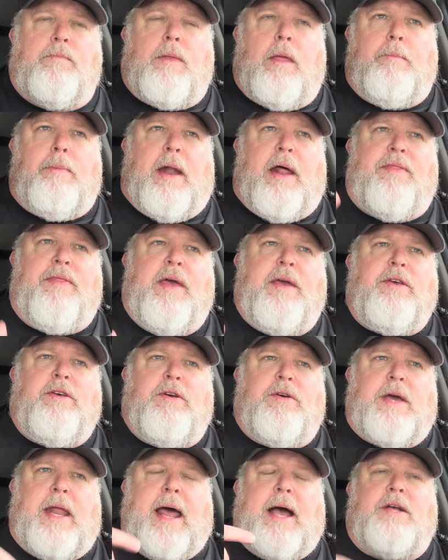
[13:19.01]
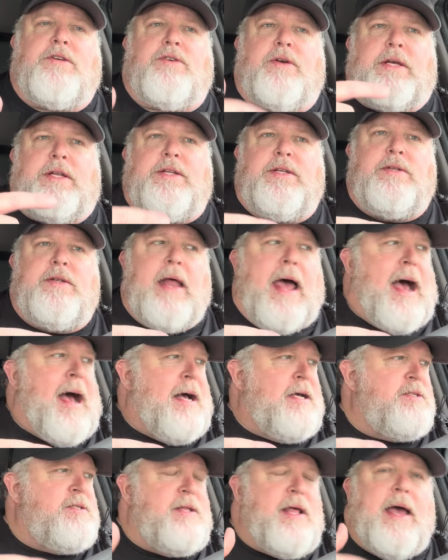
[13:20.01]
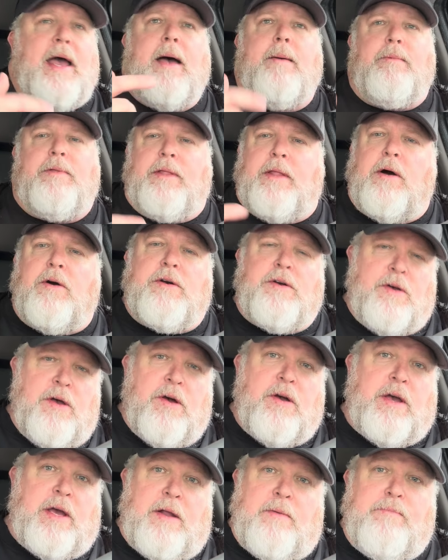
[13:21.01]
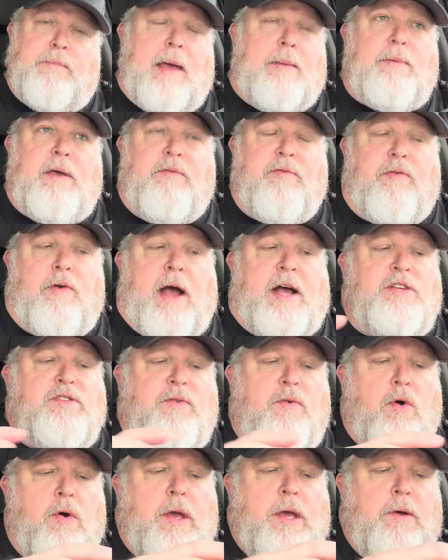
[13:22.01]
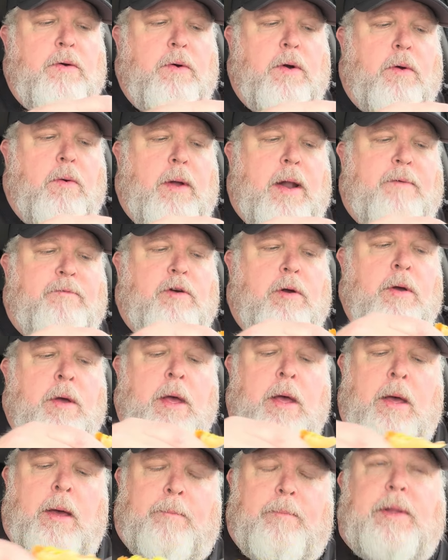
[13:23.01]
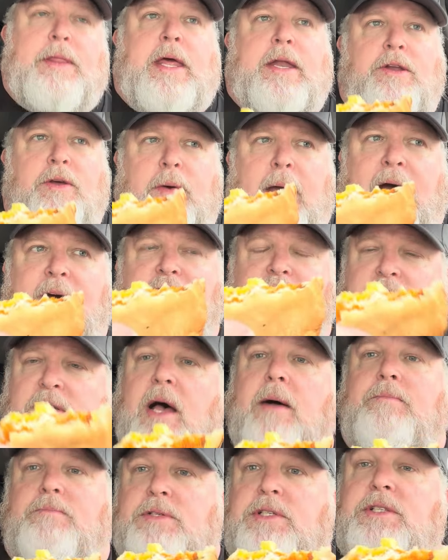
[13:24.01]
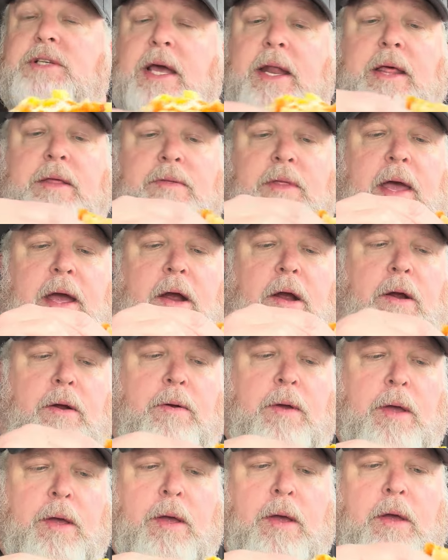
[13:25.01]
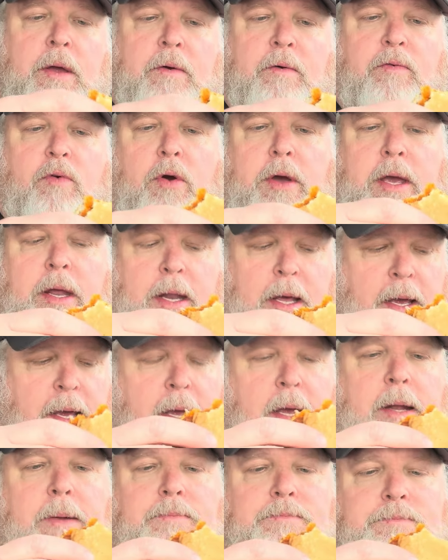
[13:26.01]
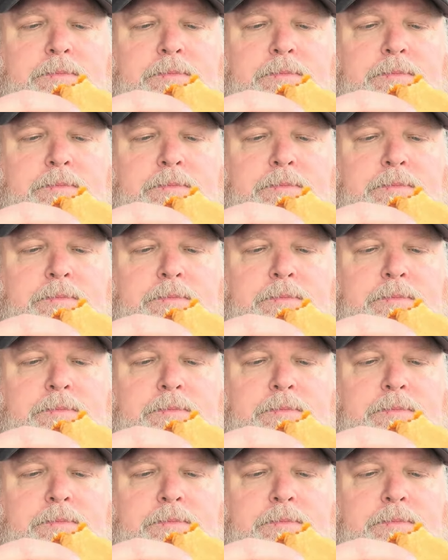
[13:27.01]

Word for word: But I think you can actually ask them and they'll cook it maybe fresh for you or whatever, but they do have some sitting there for you to eat.